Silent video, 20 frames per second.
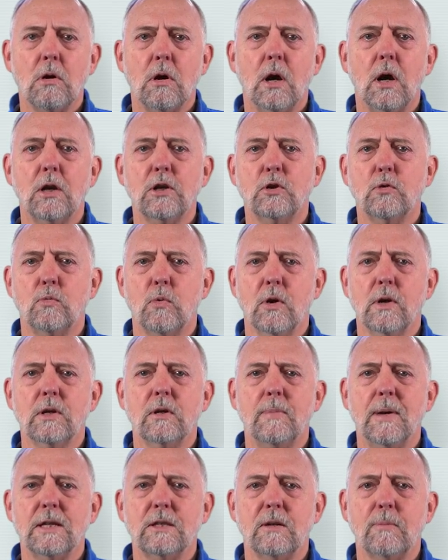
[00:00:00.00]
Are you worried
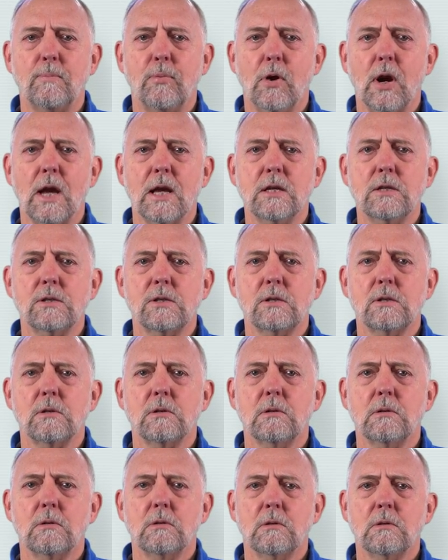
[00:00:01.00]
about the price?
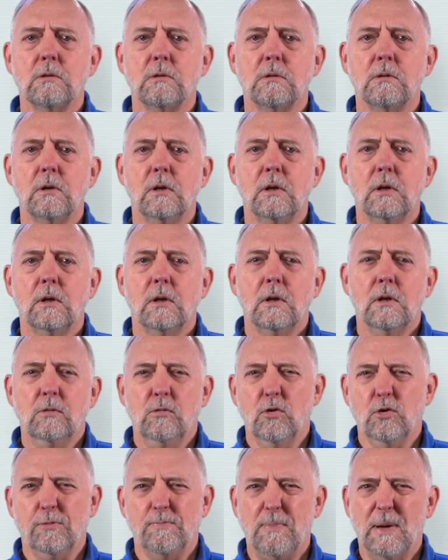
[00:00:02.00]

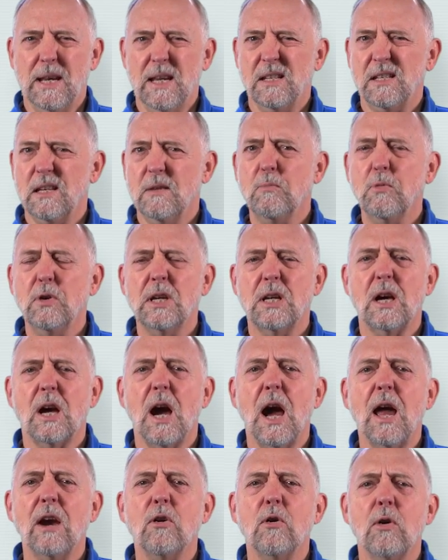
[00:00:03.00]
Nos parece muy
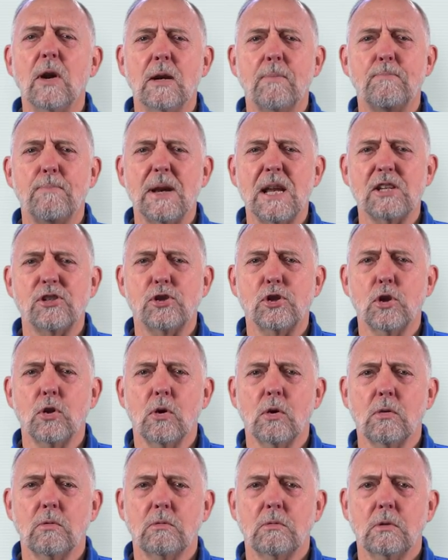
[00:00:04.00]
caro el
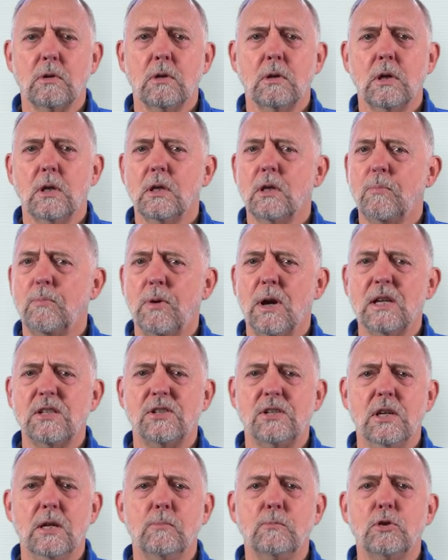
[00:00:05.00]
precio. The price
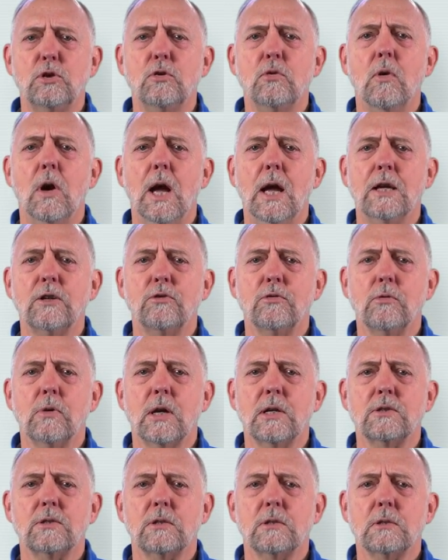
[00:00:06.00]
seems too high to
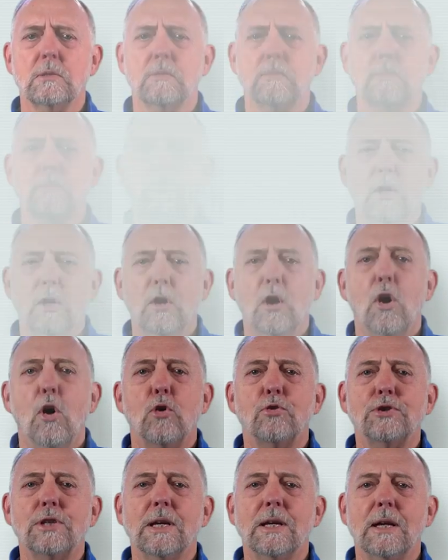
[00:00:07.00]
us.
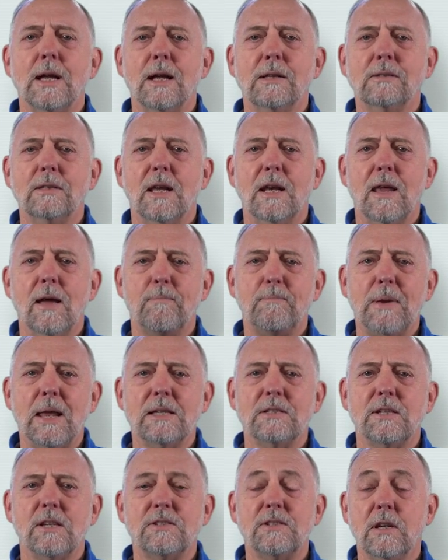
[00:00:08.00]
¿Os encanta la
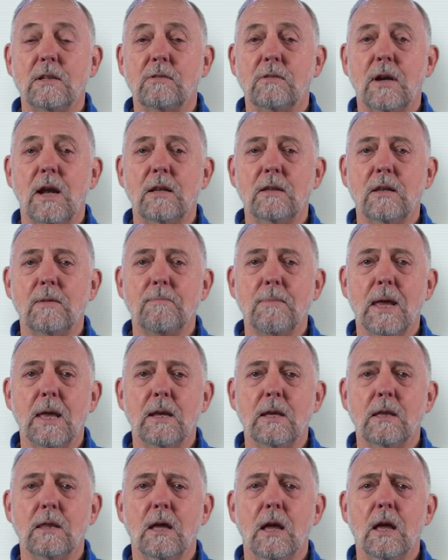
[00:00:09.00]
Plaza Central de
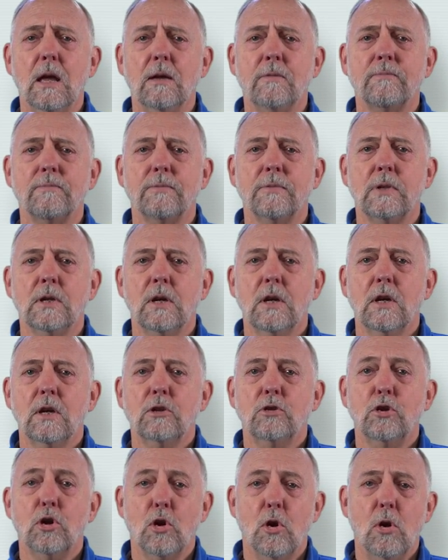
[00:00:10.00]
Mérida?
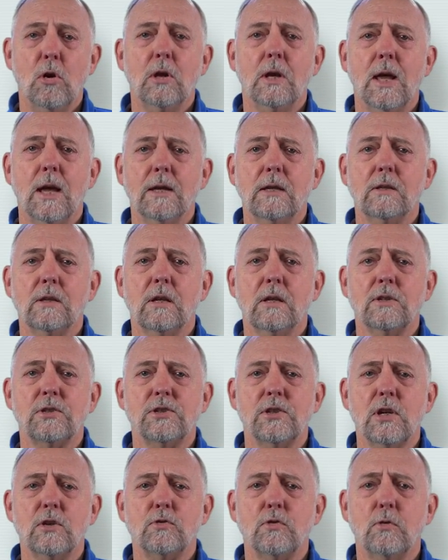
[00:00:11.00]
Do you all like the
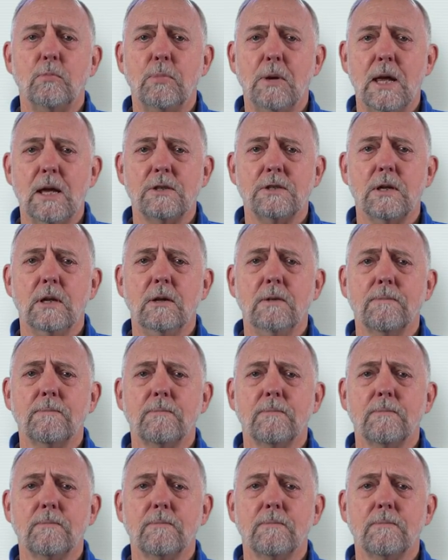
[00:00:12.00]
Central Plaza?